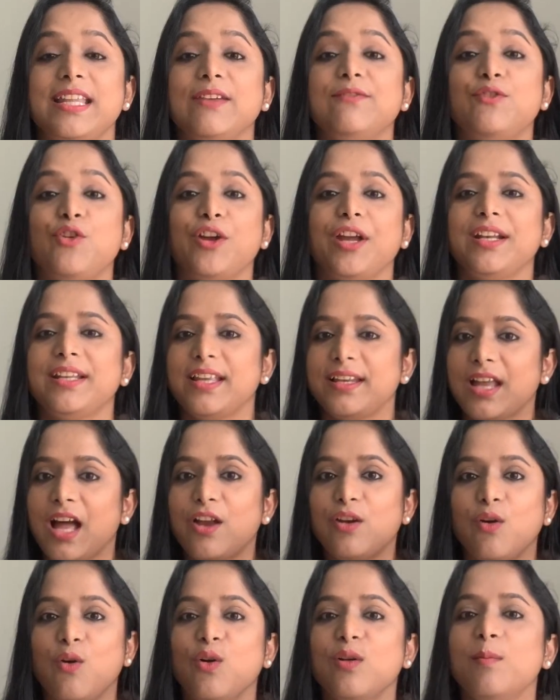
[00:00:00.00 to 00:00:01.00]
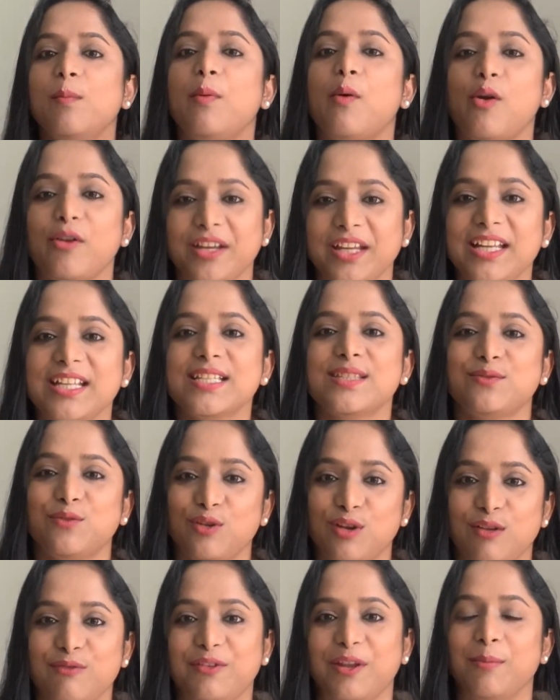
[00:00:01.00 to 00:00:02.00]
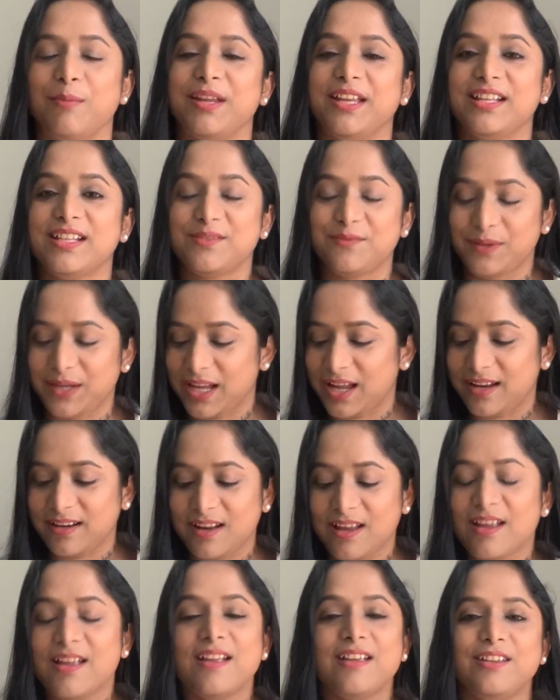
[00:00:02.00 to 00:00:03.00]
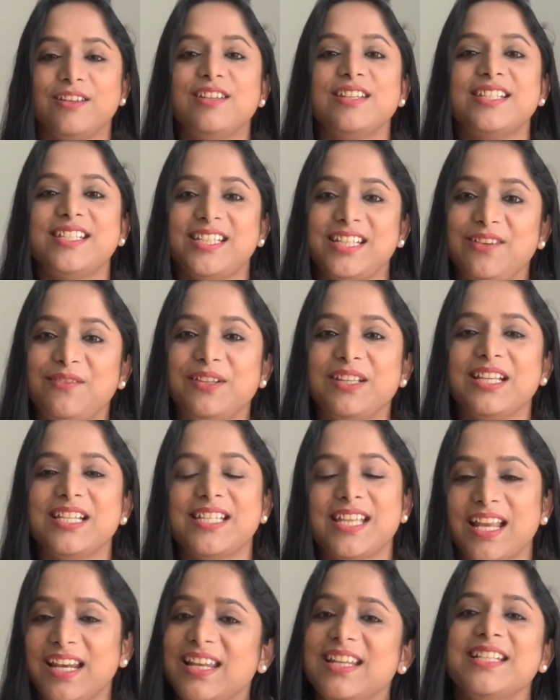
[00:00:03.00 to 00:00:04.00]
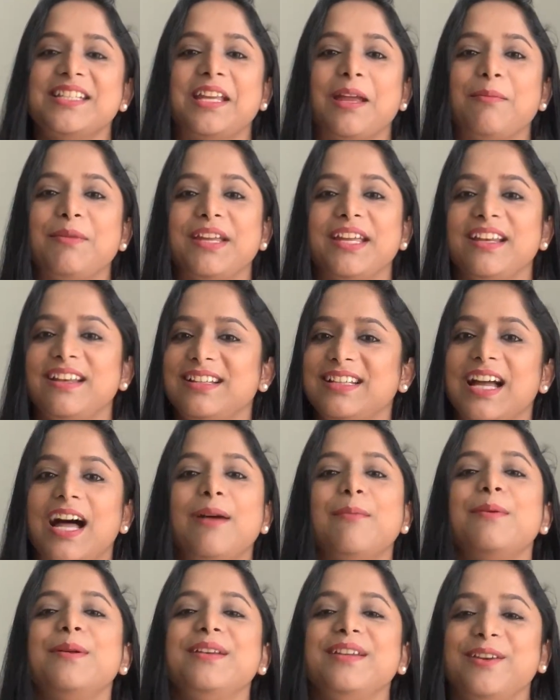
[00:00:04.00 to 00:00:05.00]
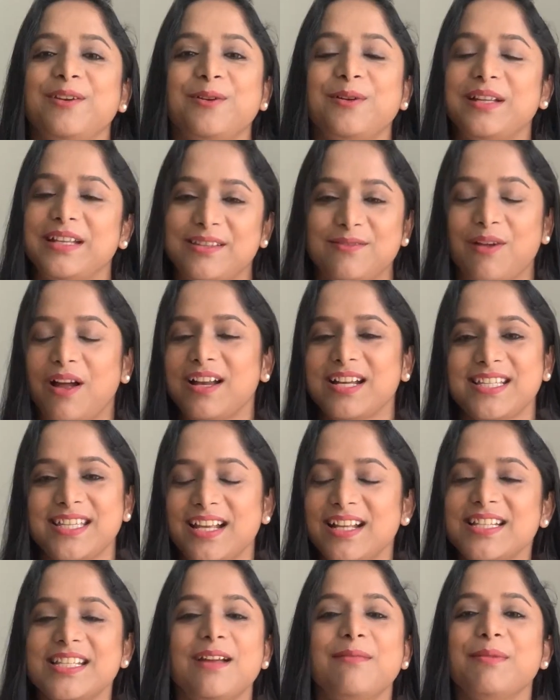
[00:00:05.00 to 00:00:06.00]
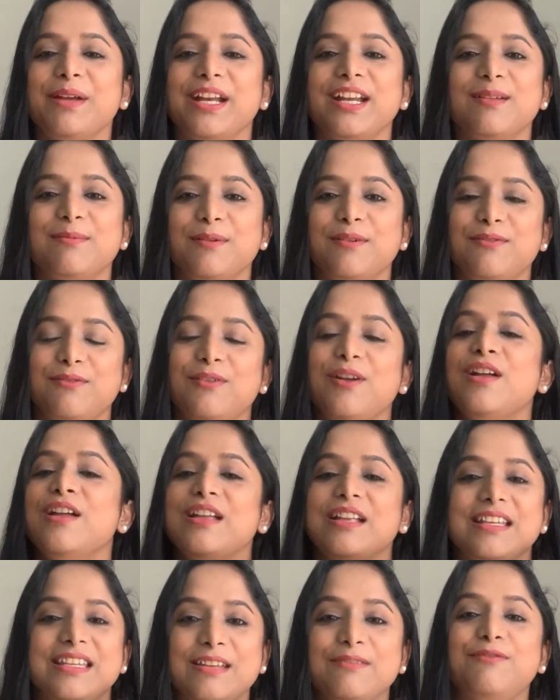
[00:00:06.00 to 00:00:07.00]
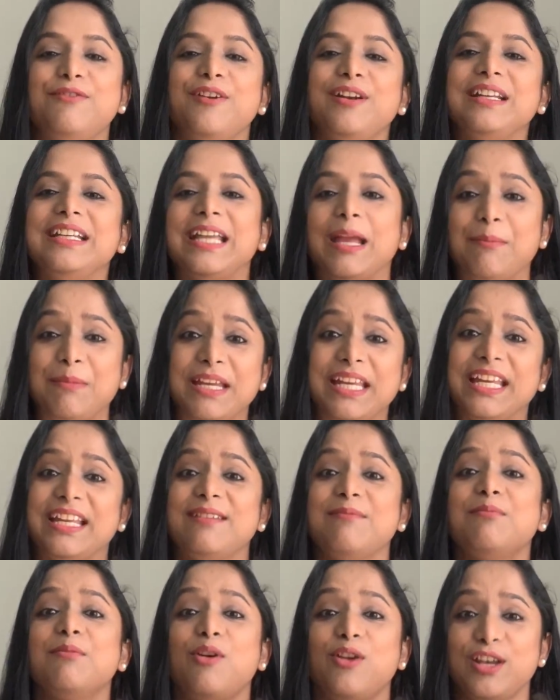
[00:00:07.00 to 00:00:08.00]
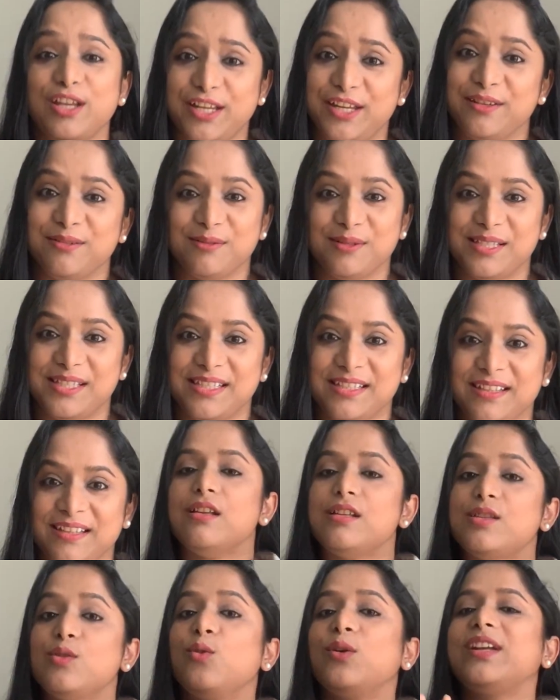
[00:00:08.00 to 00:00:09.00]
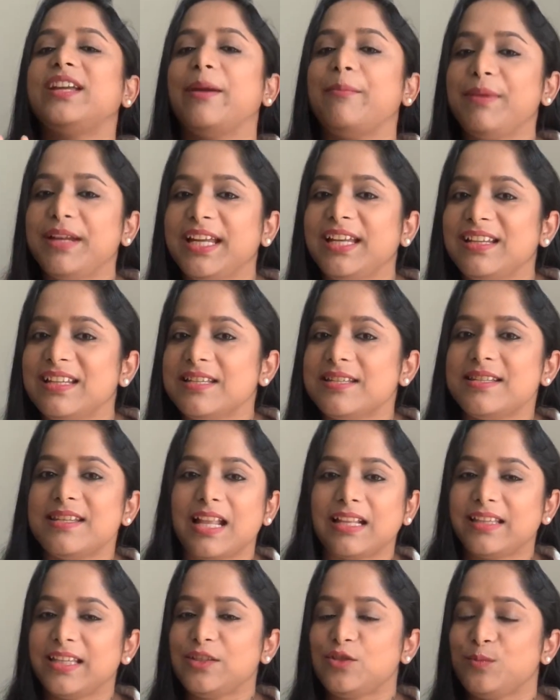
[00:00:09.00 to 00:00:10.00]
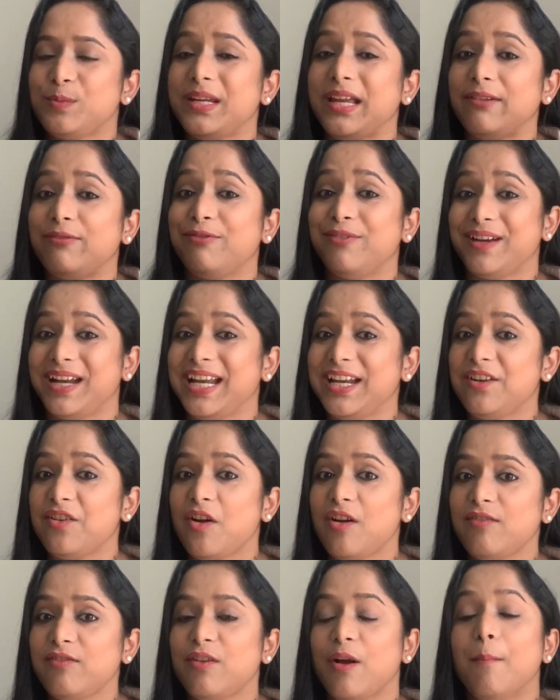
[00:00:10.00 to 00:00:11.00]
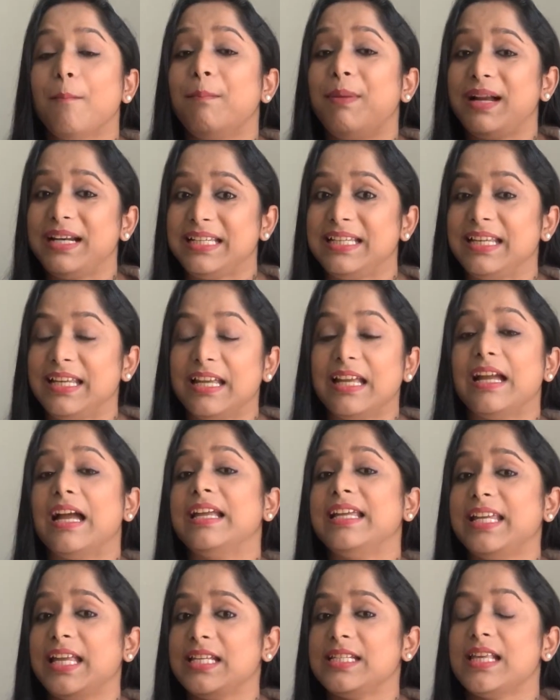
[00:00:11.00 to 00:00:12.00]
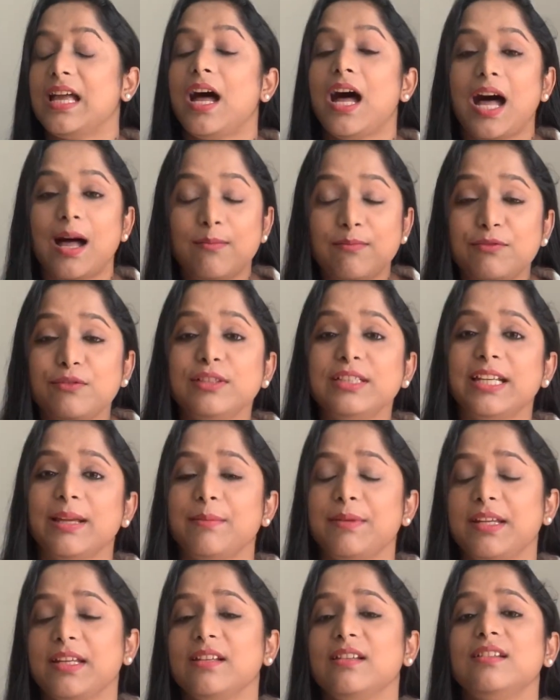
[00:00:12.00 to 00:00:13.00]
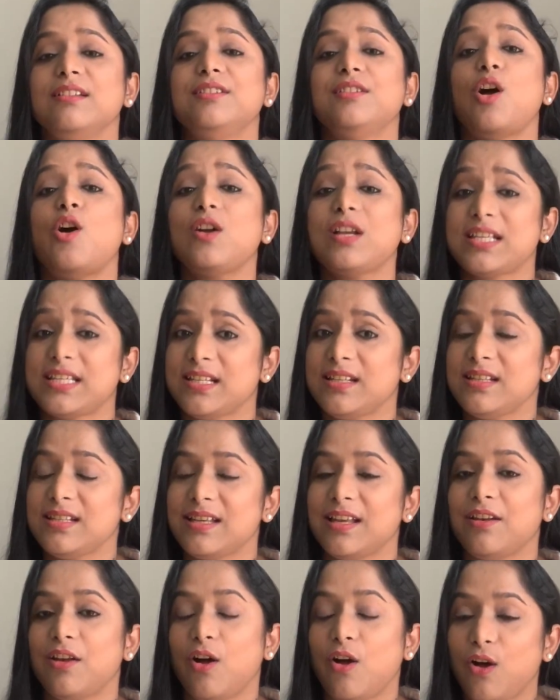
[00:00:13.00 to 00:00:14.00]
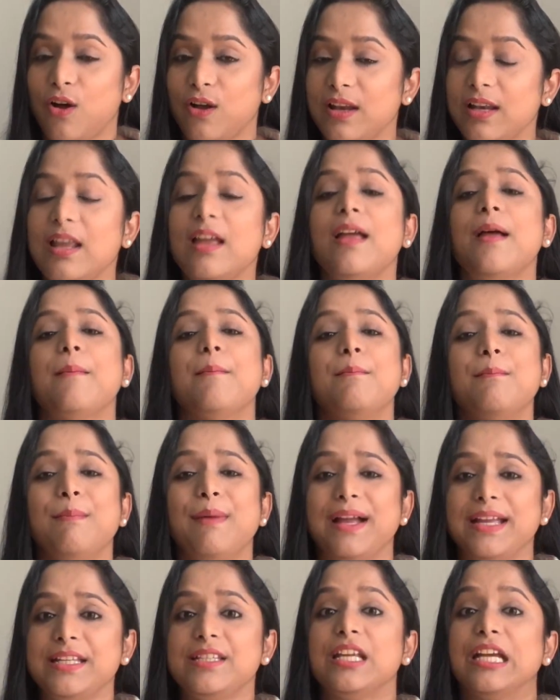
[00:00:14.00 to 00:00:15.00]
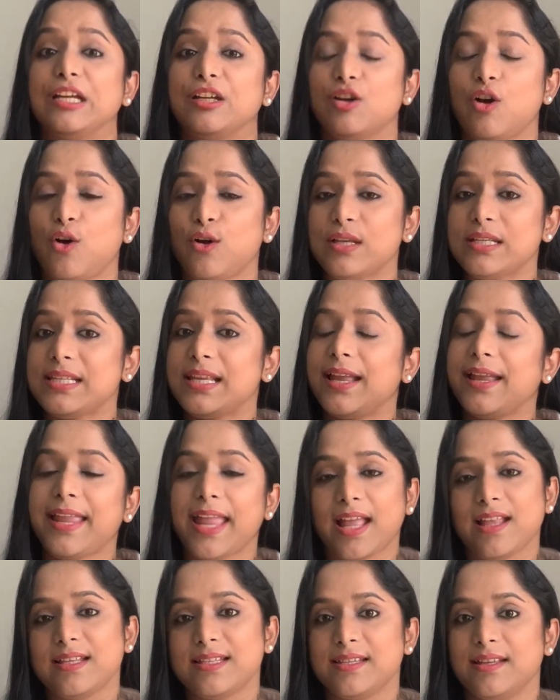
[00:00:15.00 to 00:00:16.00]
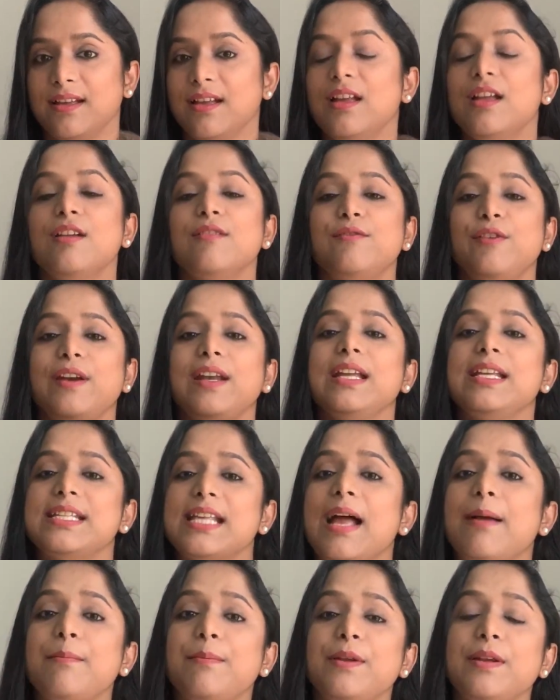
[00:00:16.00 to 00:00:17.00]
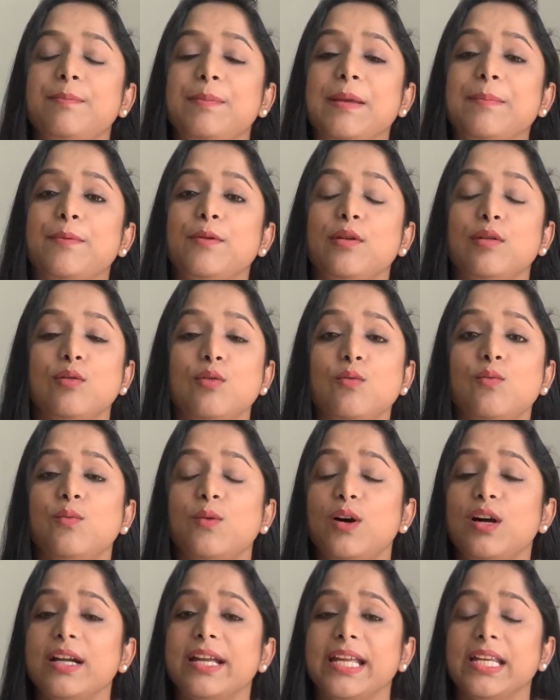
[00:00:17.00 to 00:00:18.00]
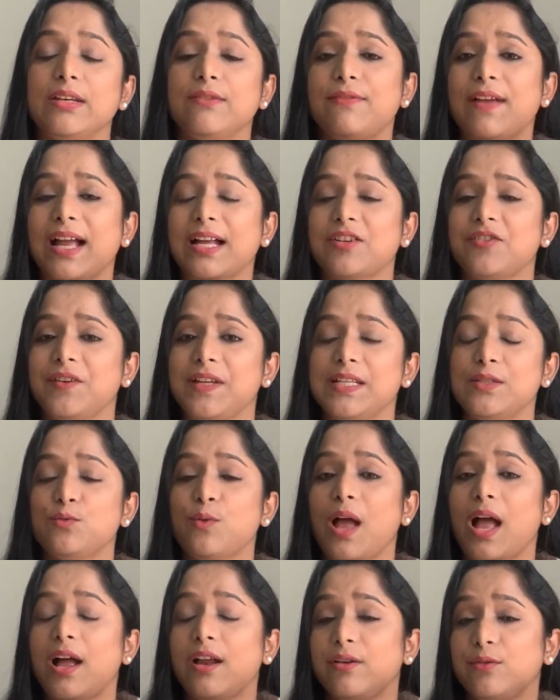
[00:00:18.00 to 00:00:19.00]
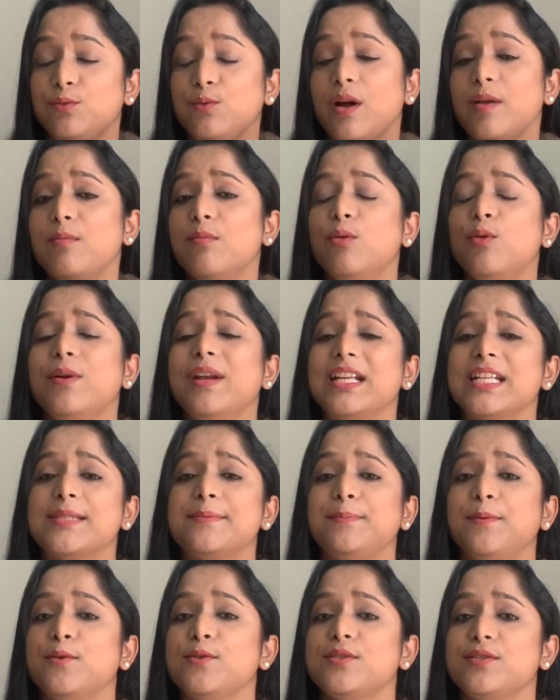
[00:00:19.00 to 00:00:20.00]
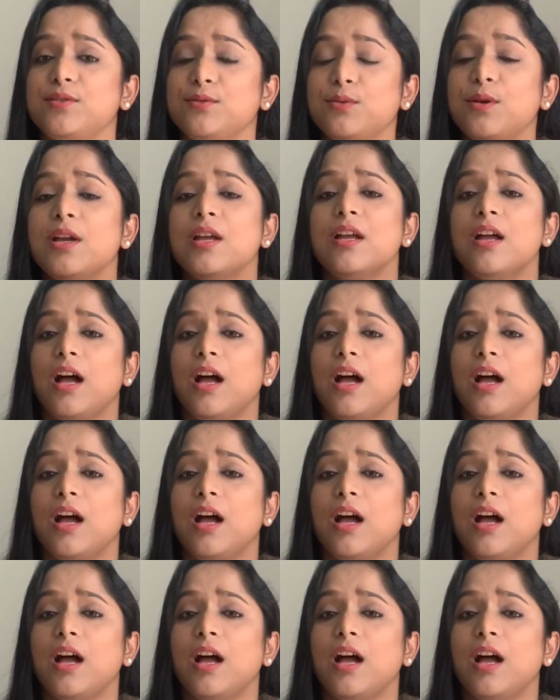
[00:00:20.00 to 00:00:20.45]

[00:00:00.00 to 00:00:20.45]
they forget that our whole body is full of chemicals. Even the cell is chemical, carbon, our cells are made up of different chemical molecules. So chemical is nothing to be afraid of, but yes, harmful chemical, toxins and all might cause cancer. For example, people who work in factories who are more exposed to